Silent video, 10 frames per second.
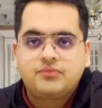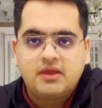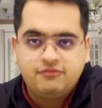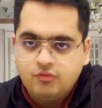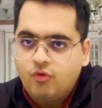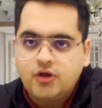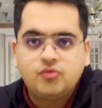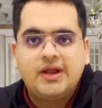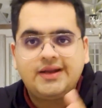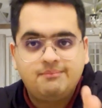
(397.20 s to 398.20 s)
if you want to
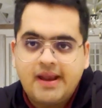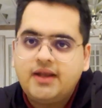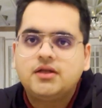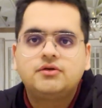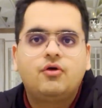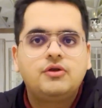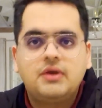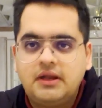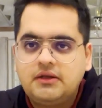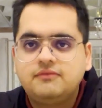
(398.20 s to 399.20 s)
get mentored on your
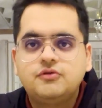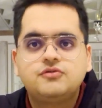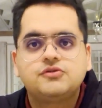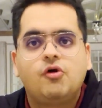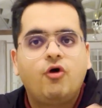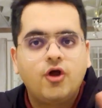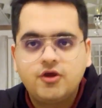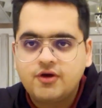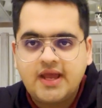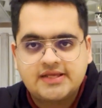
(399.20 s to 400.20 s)
interviews or
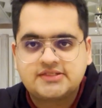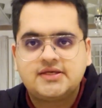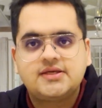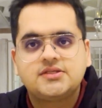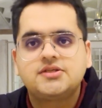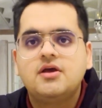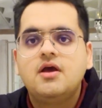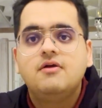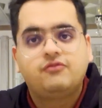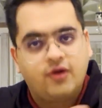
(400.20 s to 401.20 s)
your essays
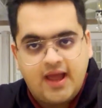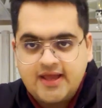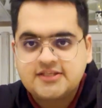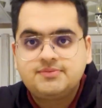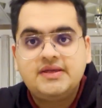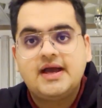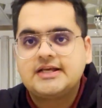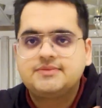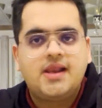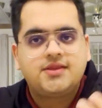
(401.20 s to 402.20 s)
for ISB
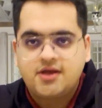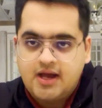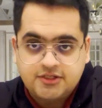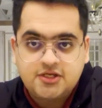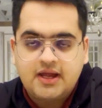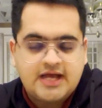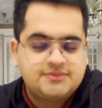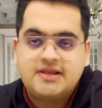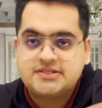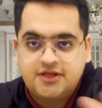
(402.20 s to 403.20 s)
as well
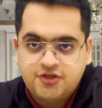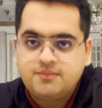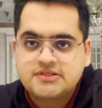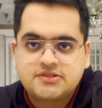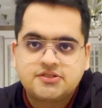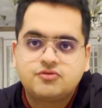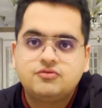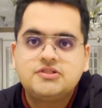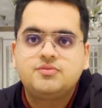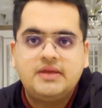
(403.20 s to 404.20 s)
as other business
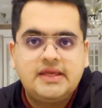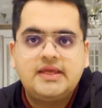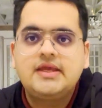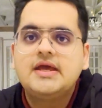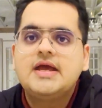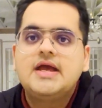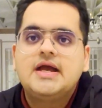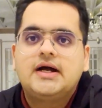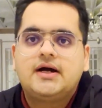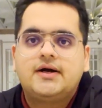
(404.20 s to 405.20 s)
schools, we
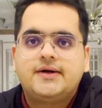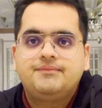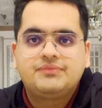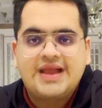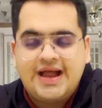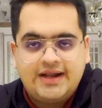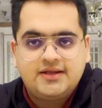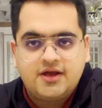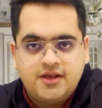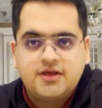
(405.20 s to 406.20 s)

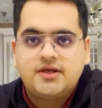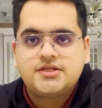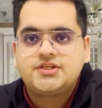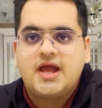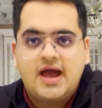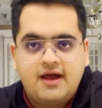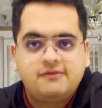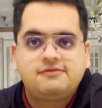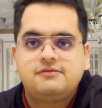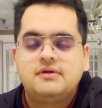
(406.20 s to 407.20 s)
at Career Edge
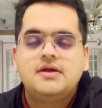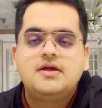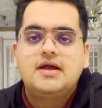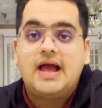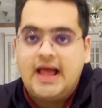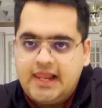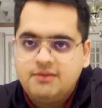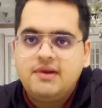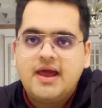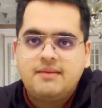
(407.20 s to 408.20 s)
have
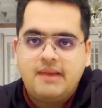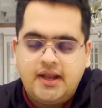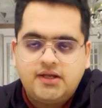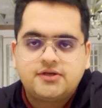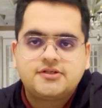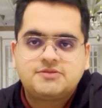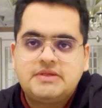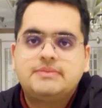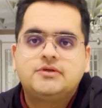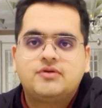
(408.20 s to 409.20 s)
alumni mentors,
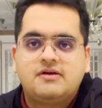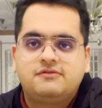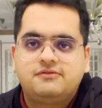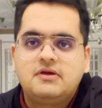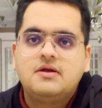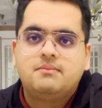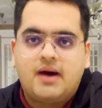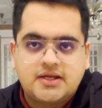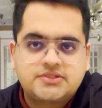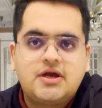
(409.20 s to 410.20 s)
people who have
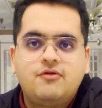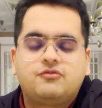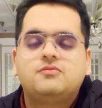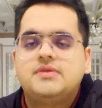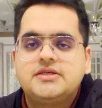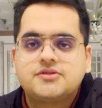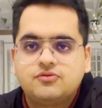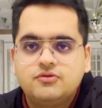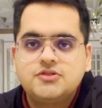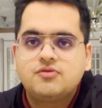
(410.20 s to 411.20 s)
passed out from these
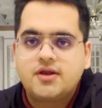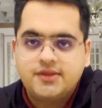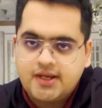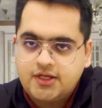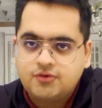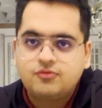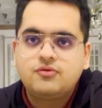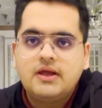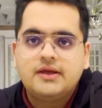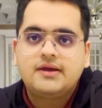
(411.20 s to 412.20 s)
schools, who are there
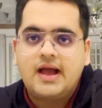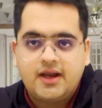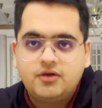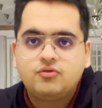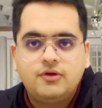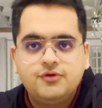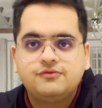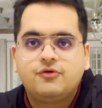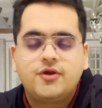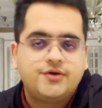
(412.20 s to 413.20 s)
to handhold you
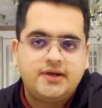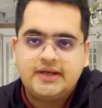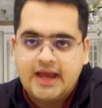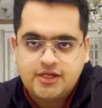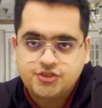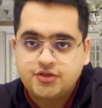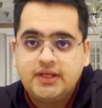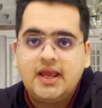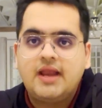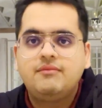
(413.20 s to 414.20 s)
for your entire
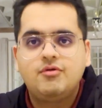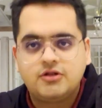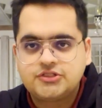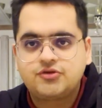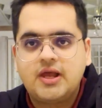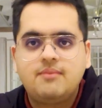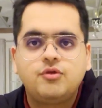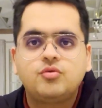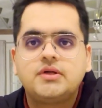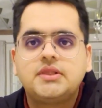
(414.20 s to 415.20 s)
journey. And we also help
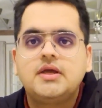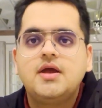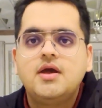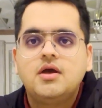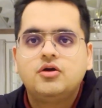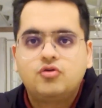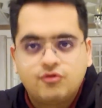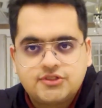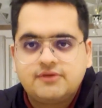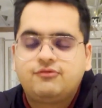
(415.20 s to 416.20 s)
you with
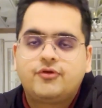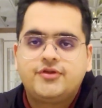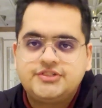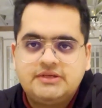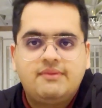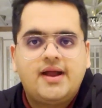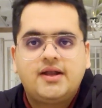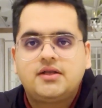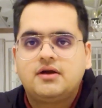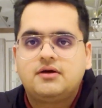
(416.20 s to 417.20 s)
coaching for the
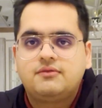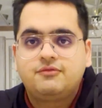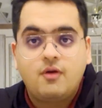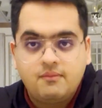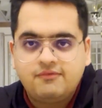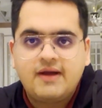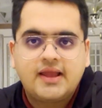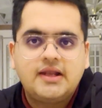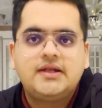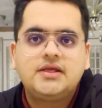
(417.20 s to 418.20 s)
GMAT from
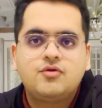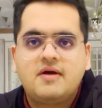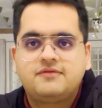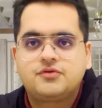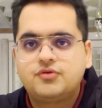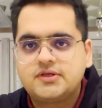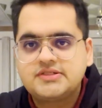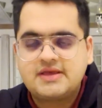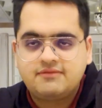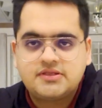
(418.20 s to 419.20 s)
faculty who have scored a
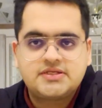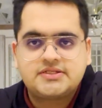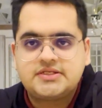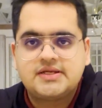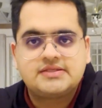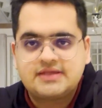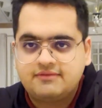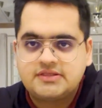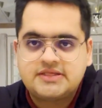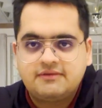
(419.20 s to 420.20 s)
760 and
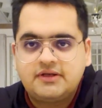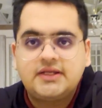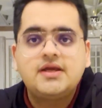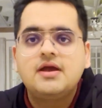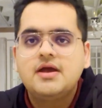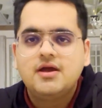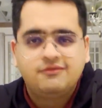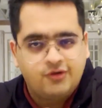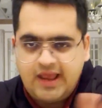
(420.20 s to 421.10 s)
770. For